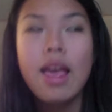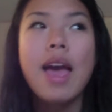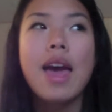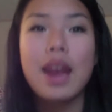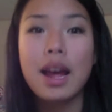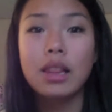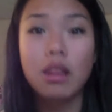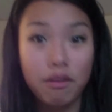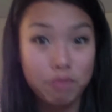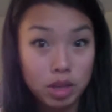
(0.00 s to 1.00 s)
and I
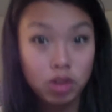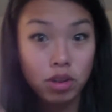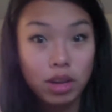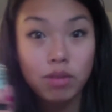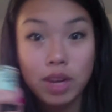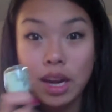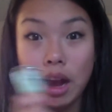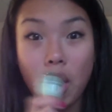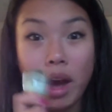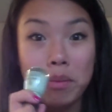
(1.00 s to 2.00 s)
love mint green. Right
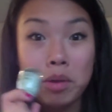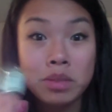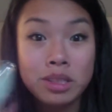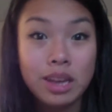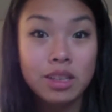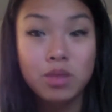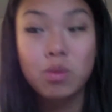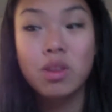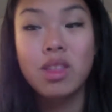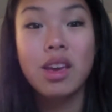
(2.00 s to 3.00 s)
now, I'm obsessed
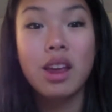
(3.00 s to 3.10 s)
with it.